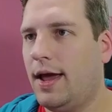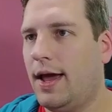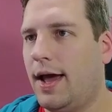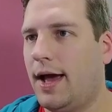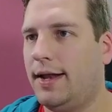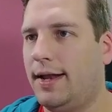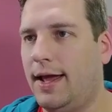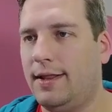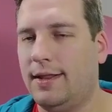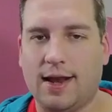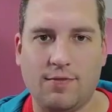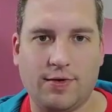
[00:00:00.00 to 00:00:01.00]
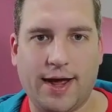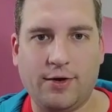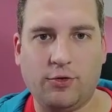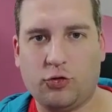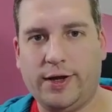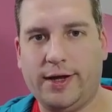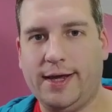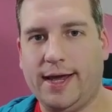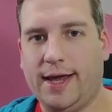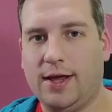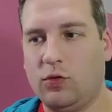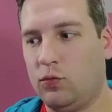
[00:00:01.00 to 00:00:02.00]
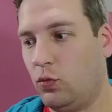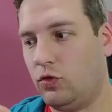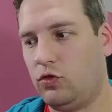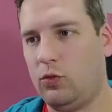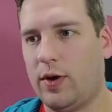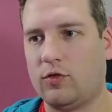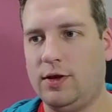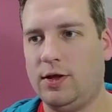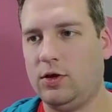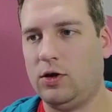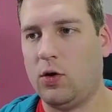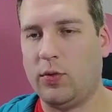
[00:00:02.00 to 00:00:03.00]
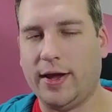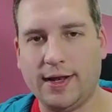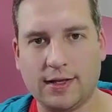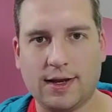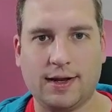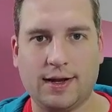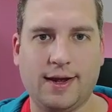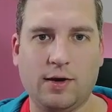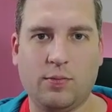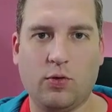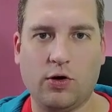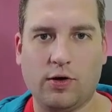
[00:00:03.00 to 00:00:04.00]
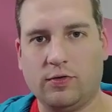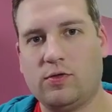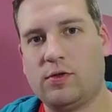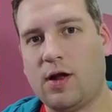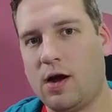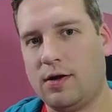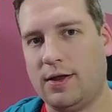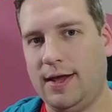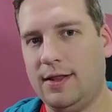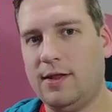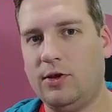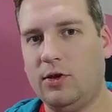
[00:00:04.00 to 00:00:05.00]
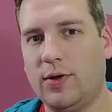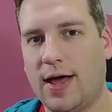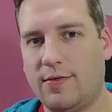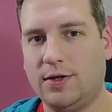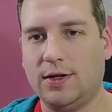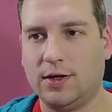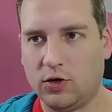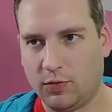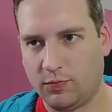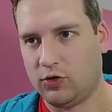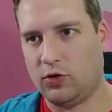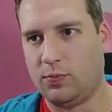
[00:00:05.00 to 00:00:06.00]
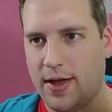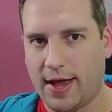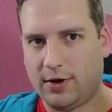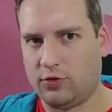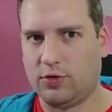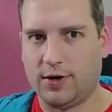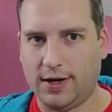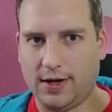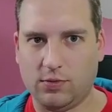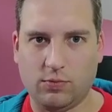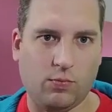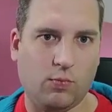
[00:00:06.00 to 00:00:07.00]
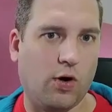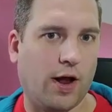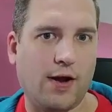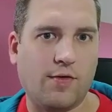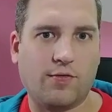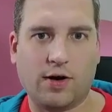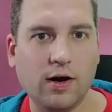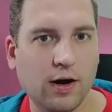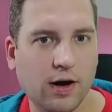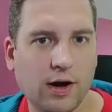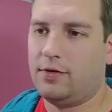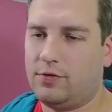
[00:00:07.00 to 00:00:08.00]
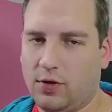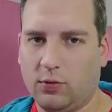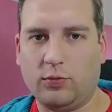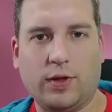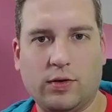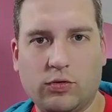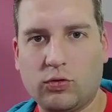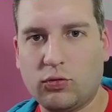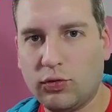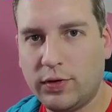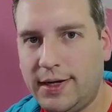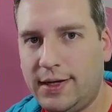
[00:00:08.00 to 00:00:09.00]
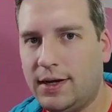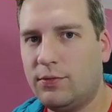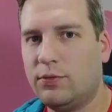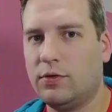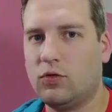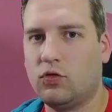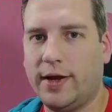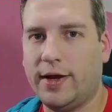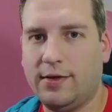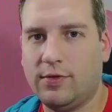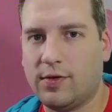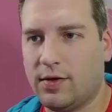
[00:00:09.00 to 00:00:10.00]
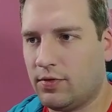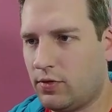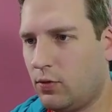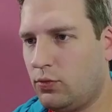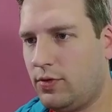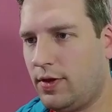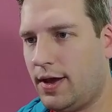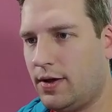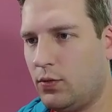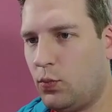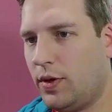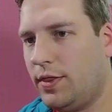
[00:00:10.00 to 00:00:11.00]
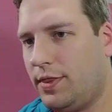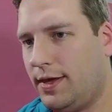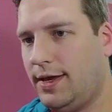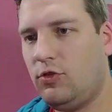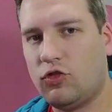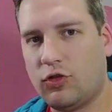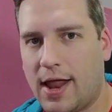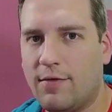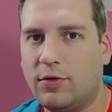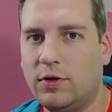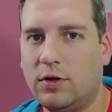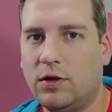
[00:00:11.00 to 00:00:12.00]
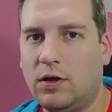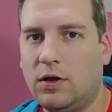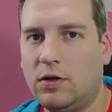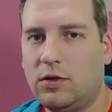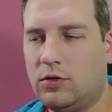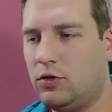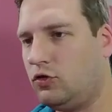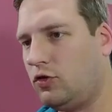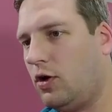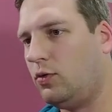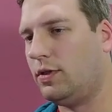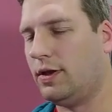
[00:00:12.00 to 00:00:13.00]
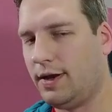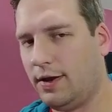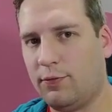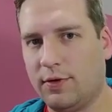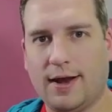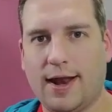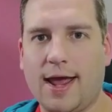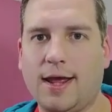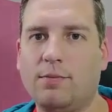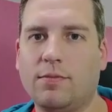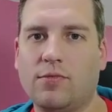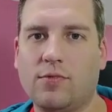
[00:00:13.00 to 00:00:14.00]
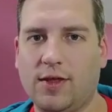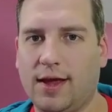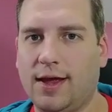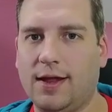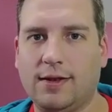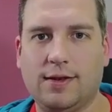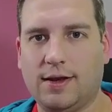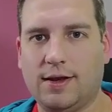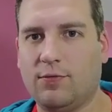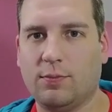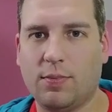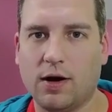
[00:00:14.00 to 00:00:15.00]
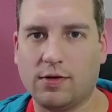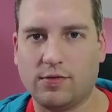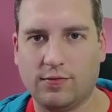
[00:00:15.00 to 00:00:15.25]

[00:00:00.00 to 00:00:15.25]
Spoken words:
And then the level entry is once you actually go into that teleporter and start in the new level, it comes up entering whatever. So there's 3 different strings associated with each level to show the different names in the different parts of the